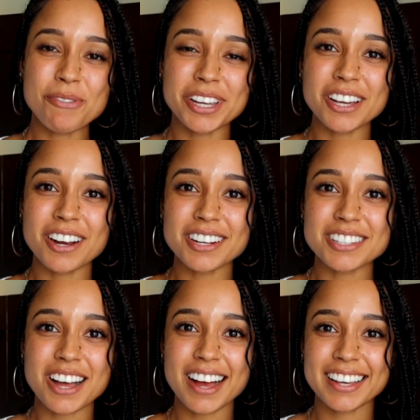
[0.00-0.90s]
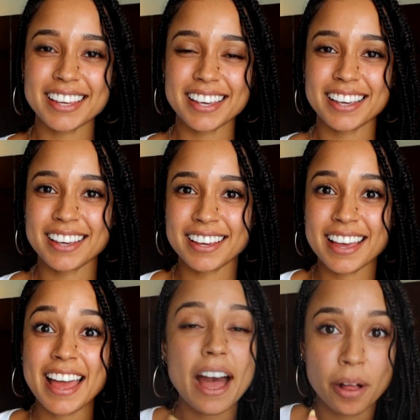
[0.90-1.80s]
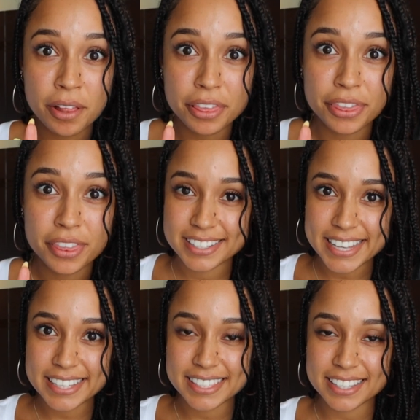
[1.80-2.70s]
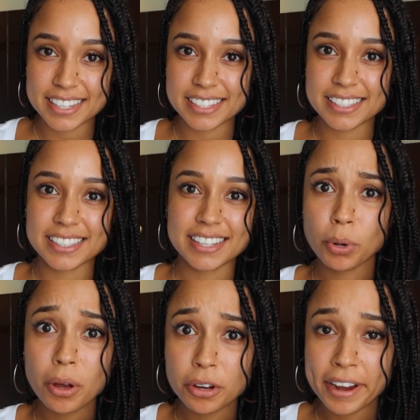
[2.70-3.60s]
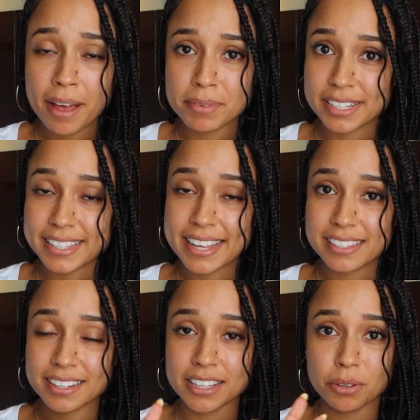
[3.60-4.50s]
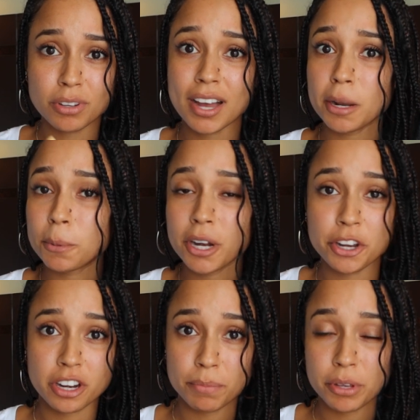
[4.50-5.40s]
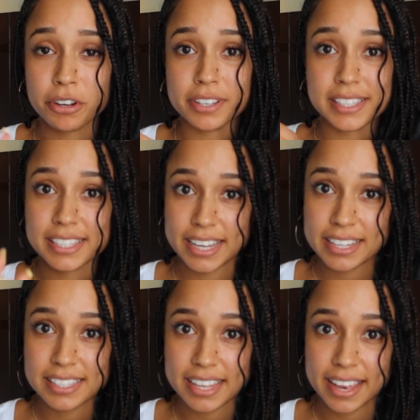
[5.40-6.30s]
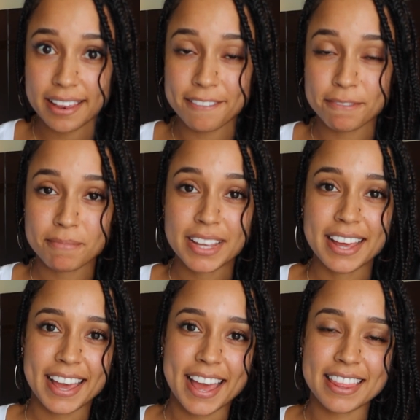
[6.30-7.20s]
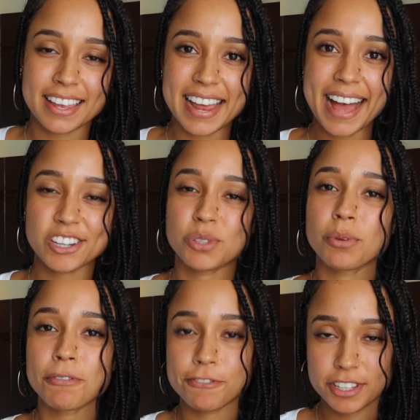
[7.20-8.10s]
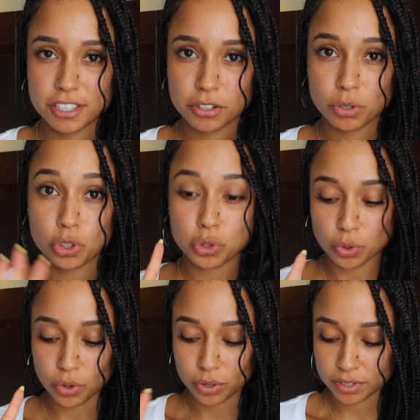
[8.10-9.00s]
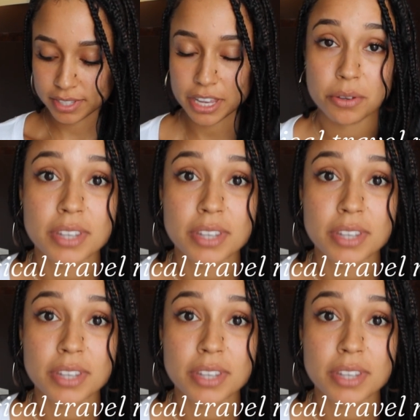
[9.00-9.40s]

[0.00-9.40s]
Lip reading: we are talking health necessities, program necessities that you gotta put on your computer to stay safe, and then actual physical tools that you